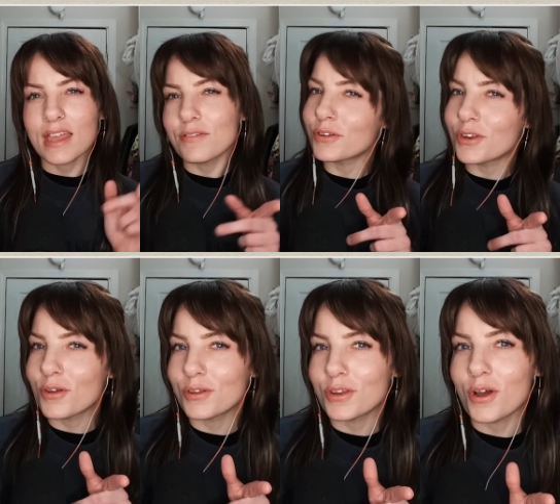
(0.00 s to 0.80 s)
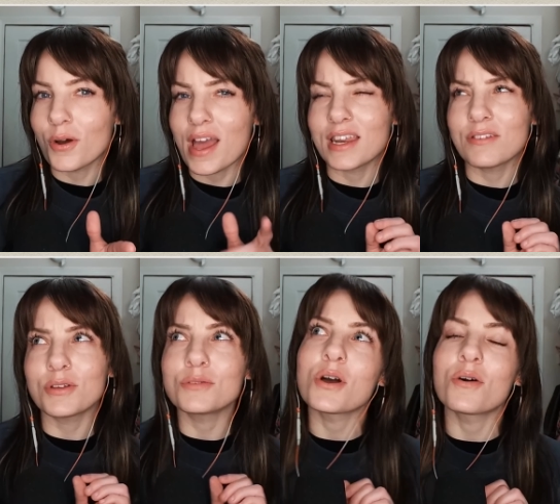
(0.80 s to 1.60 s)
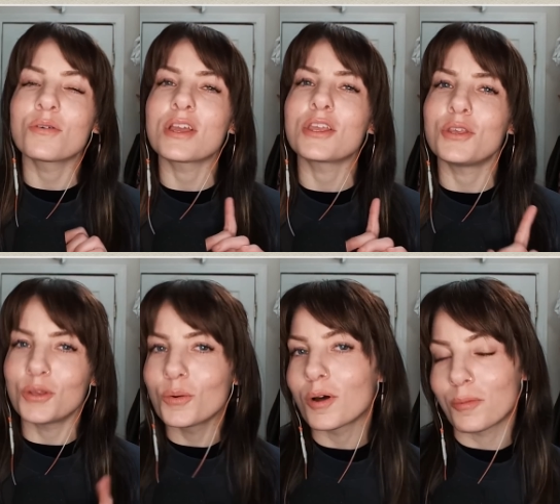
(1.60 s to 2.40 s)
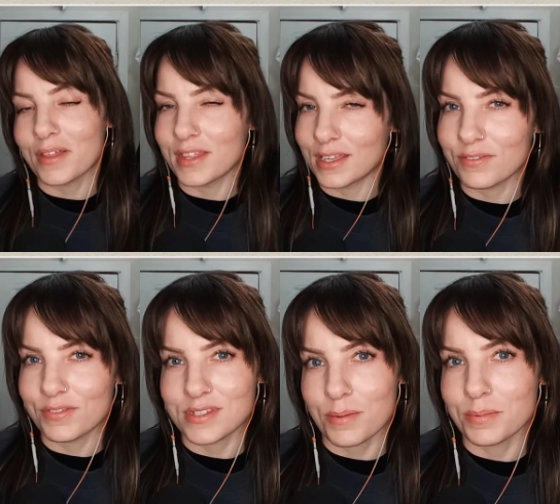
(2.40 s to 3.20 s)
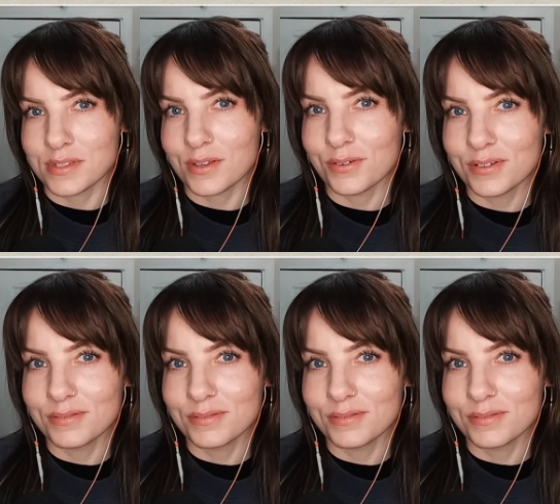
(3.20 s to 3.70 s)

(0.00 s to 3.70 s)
you know, you know. And if you don't, you will by the end of this episode.